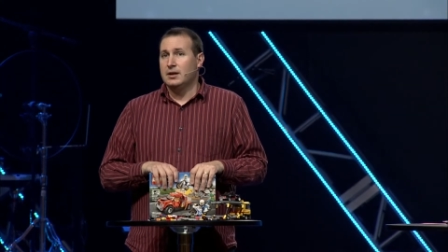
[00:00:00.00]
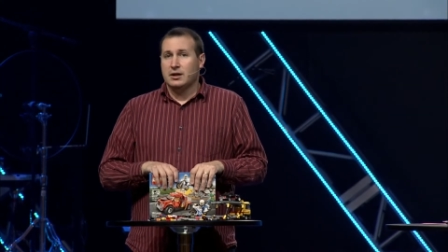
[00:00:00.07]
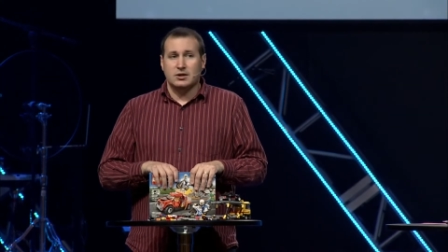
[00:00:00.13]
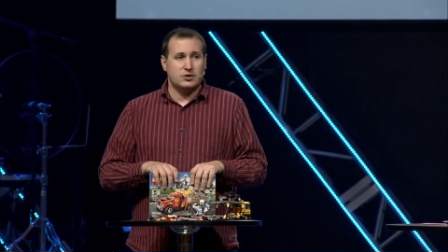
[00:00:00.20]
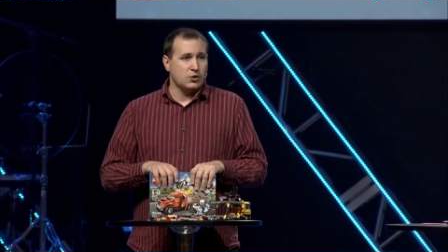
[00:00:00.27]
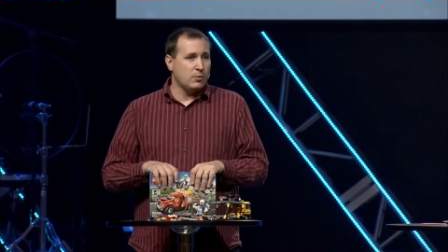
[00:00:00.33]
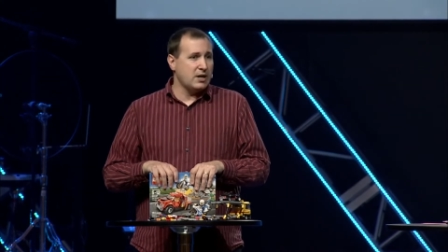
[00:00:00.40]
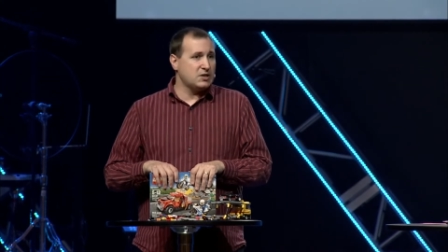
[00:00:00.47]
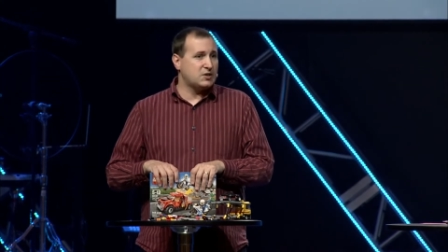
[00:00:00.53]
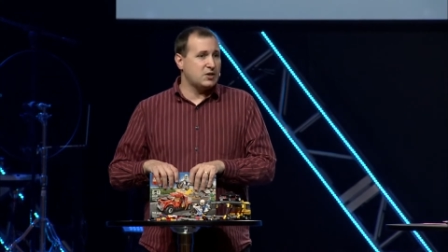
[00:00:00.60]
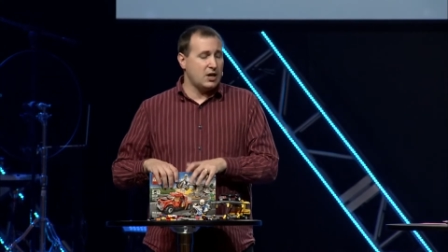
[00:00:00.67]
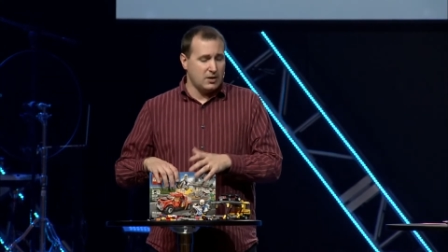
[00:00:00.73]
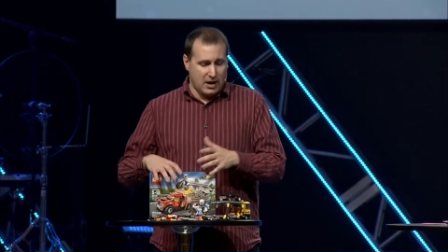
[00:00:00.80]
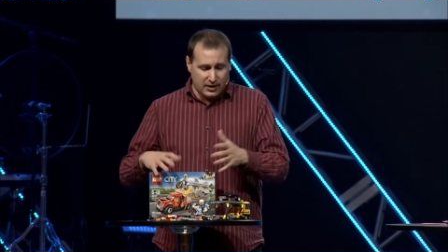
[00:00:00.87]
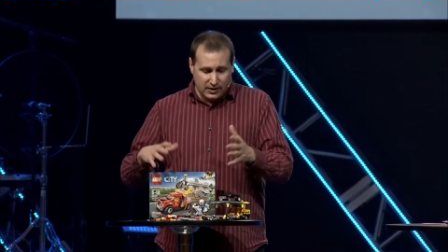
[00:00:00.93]
And so my
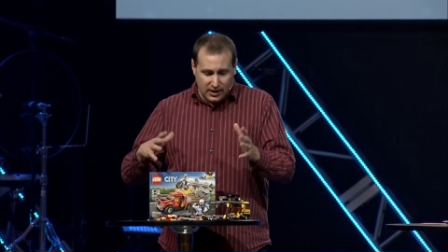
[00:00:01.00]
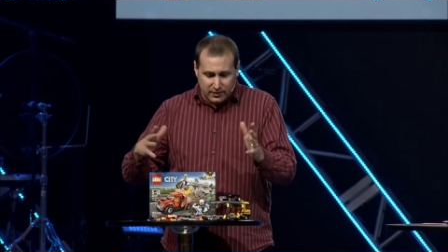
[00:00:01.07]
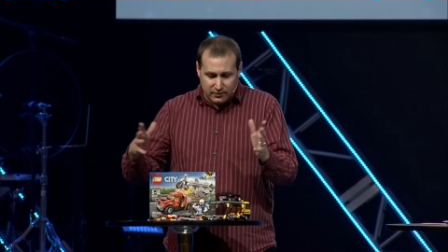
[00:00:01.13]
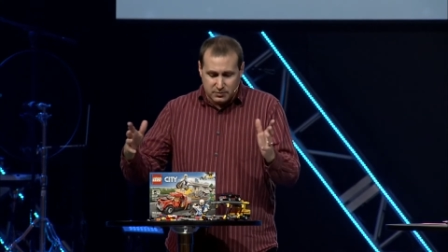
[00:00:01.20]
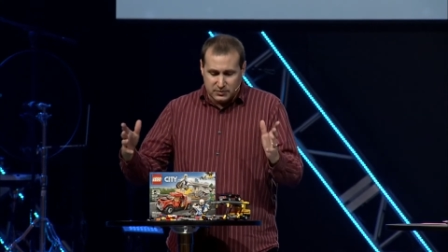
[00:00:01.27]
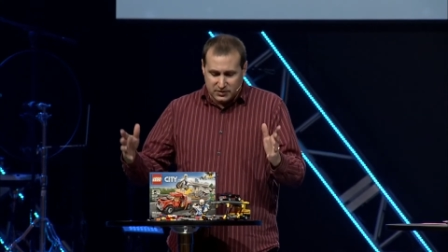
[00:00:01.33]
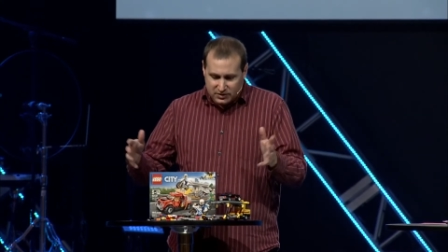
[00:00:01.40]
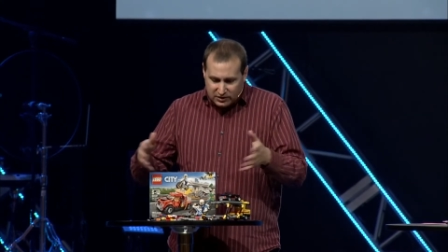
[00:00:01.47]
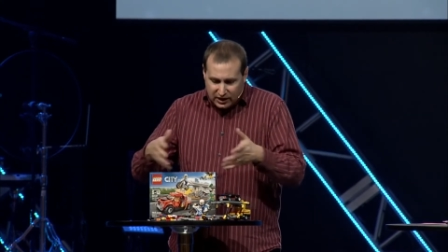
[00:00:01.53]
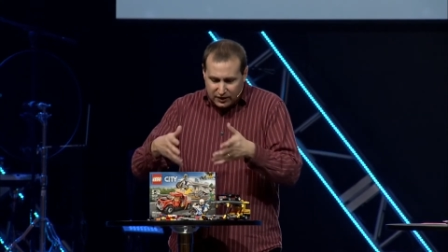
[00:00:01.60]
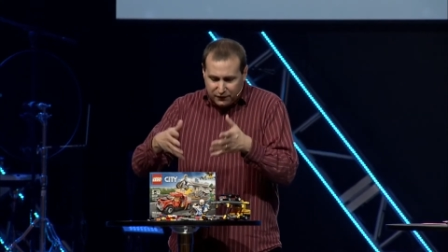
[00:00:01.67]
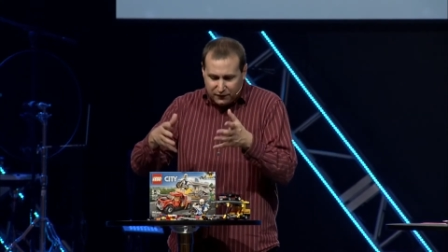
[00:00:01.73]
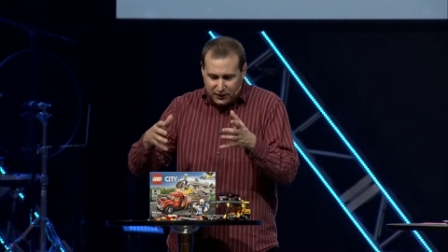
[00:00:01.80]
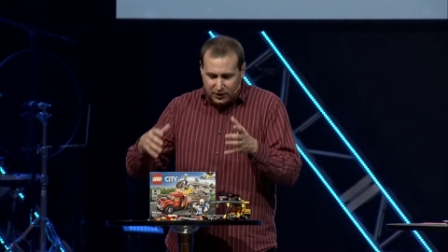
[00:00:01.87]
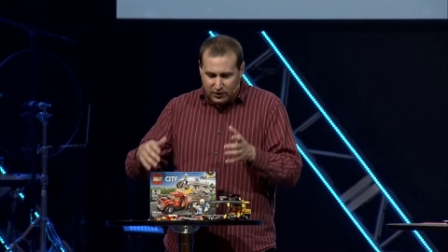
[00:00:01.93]
son, I let him kind
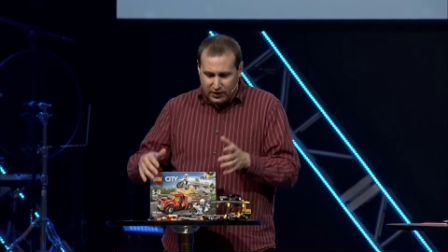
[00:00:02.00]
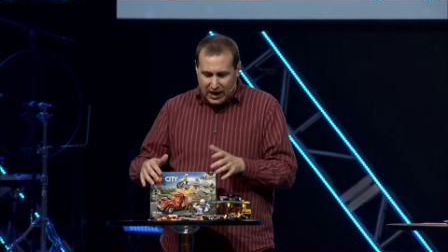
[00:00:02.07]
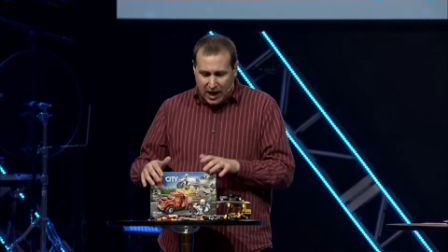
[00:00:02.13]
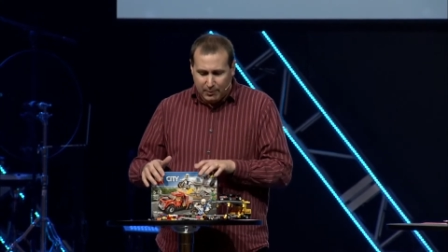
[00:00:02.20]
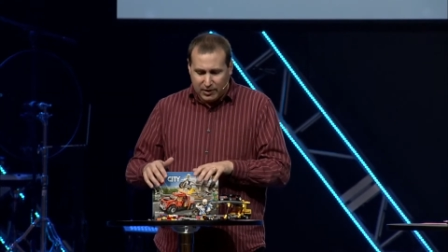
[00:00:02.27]
of figure it out,